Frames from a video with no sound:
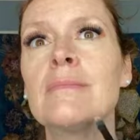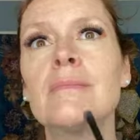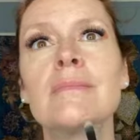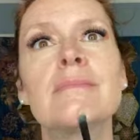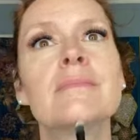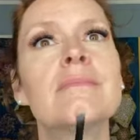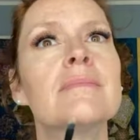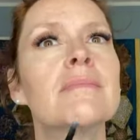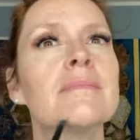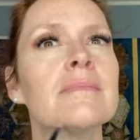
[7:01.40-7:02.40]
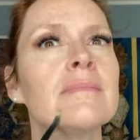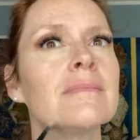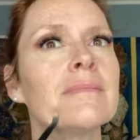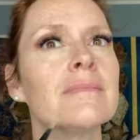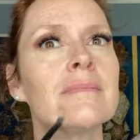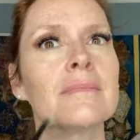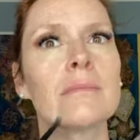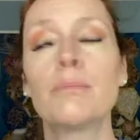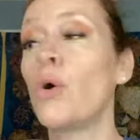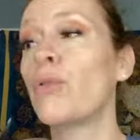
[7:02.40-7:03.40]
It looks like you have two
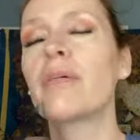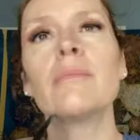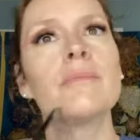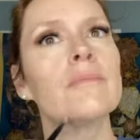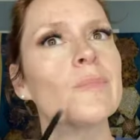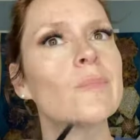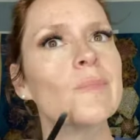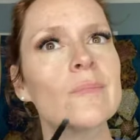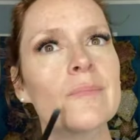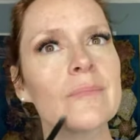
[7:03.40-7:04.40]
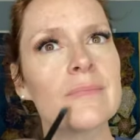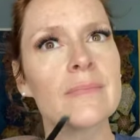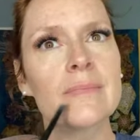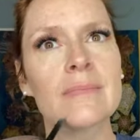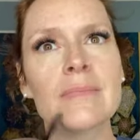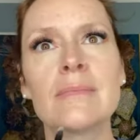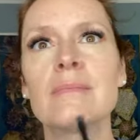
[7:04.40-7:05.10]
timers. Both. So which did you want to cancel?